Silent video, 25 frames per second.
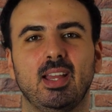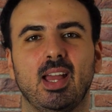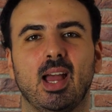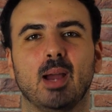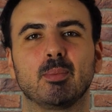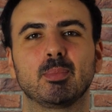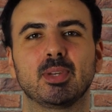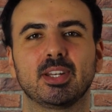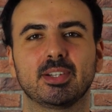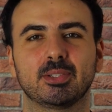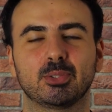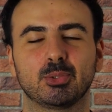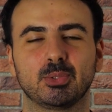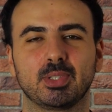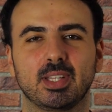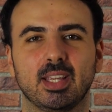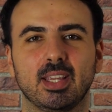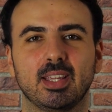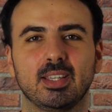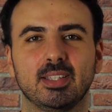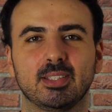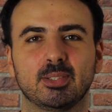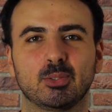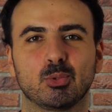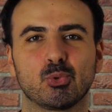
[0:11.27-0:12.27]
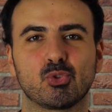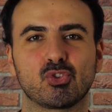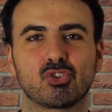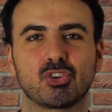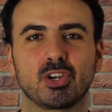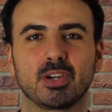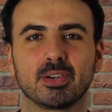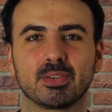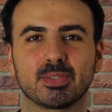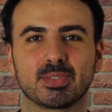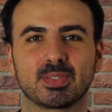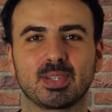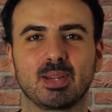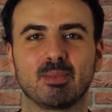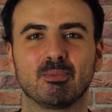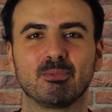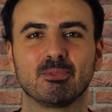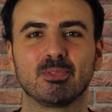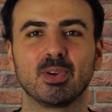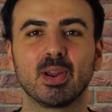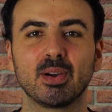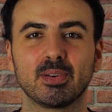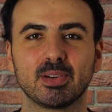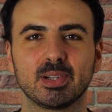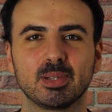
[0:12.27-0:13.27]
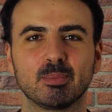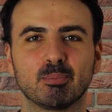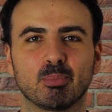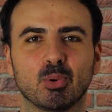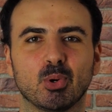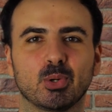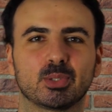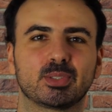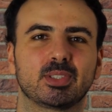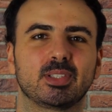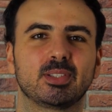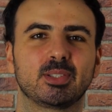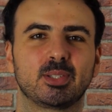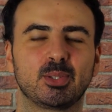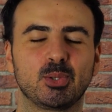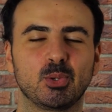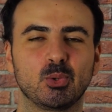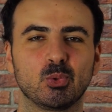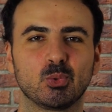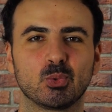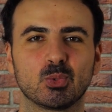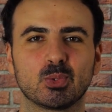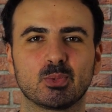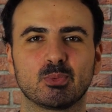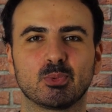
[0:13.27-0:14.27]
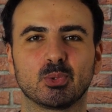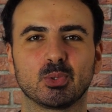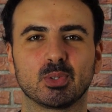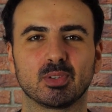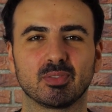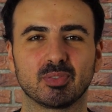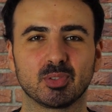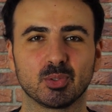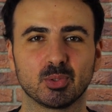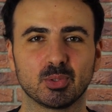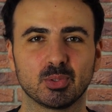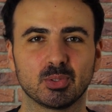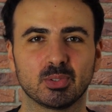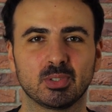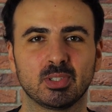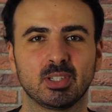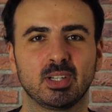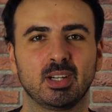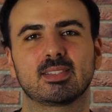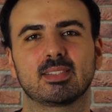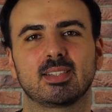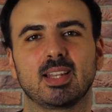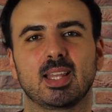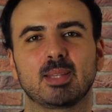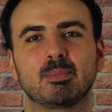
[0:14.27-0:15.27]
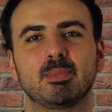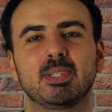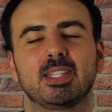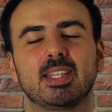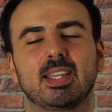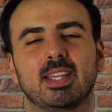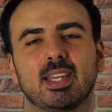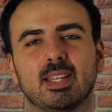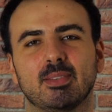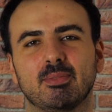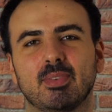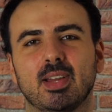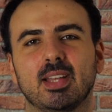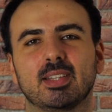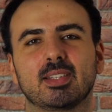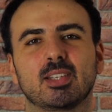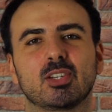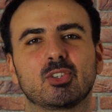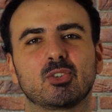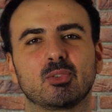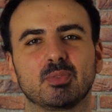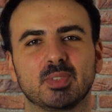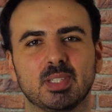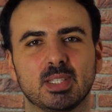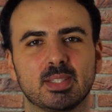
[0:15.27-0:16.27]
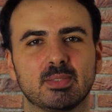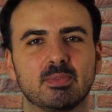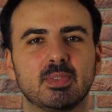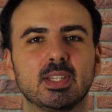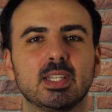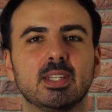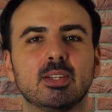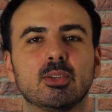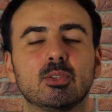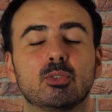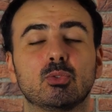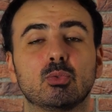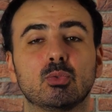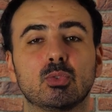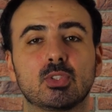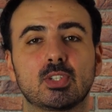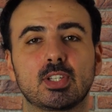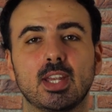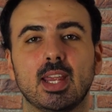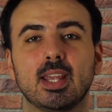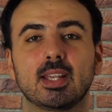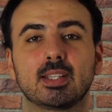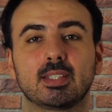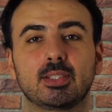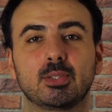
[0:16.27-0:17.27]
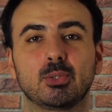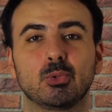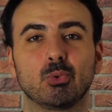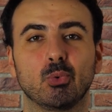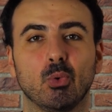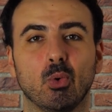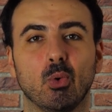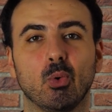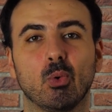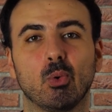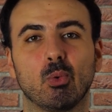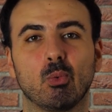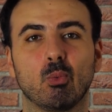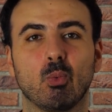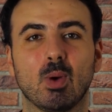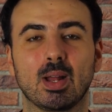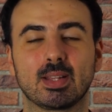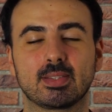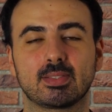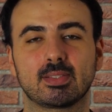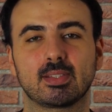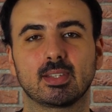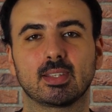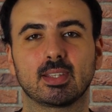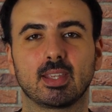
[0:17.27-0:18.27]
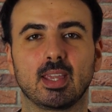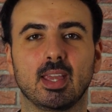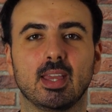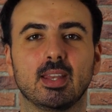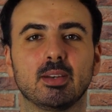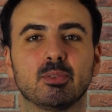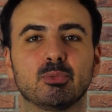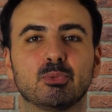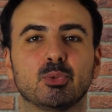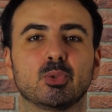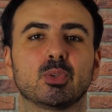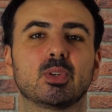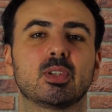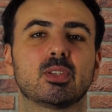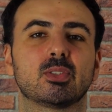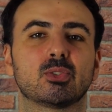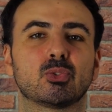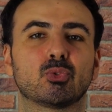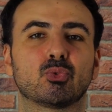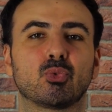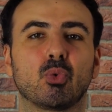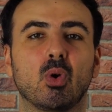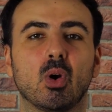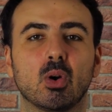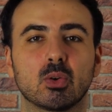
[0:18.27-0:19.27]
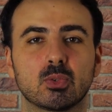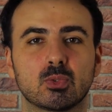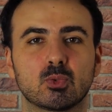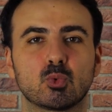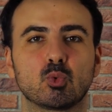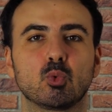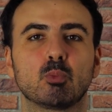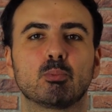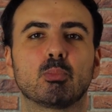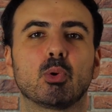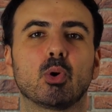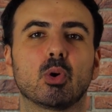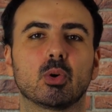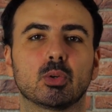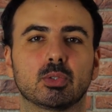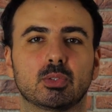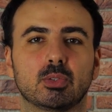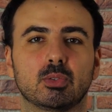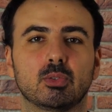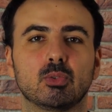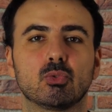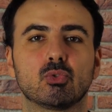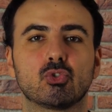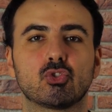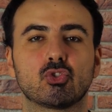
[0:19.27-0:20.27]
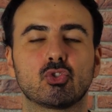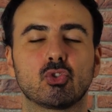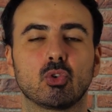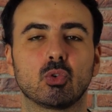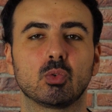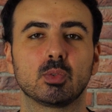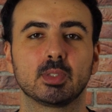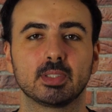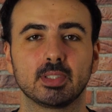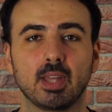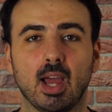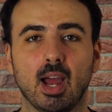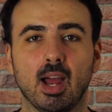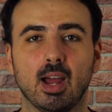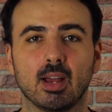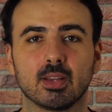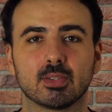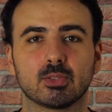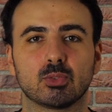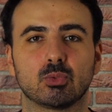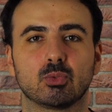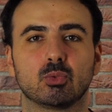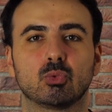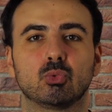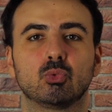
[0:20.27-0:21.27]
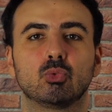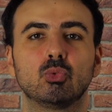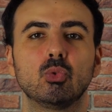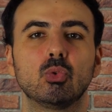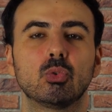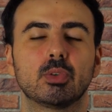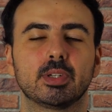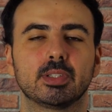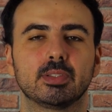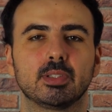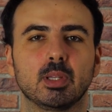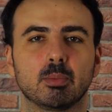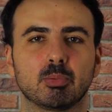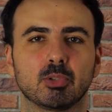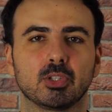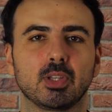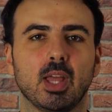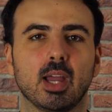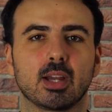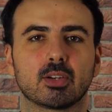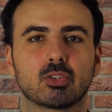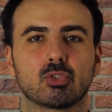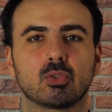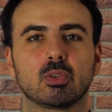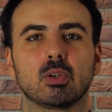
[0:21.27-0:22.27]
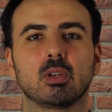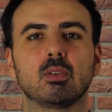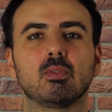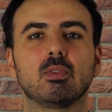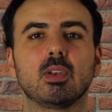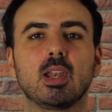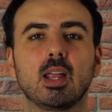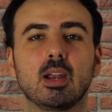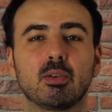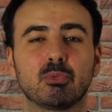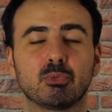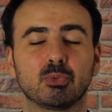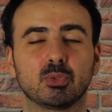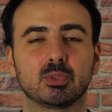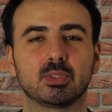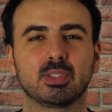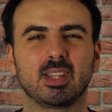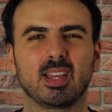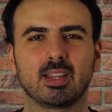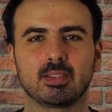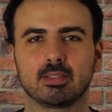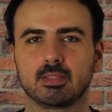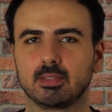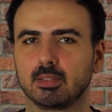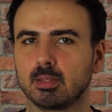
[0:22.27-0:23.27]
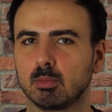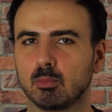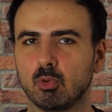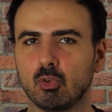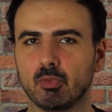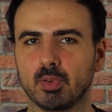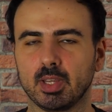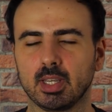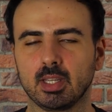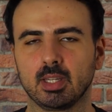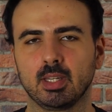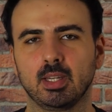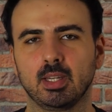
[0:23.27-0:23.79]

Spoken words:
I'm here today to share some very important news for the future. Let me take advantage of this video to thank you all once again for the strong support you showed us during the production of Left 4 Dead the movie.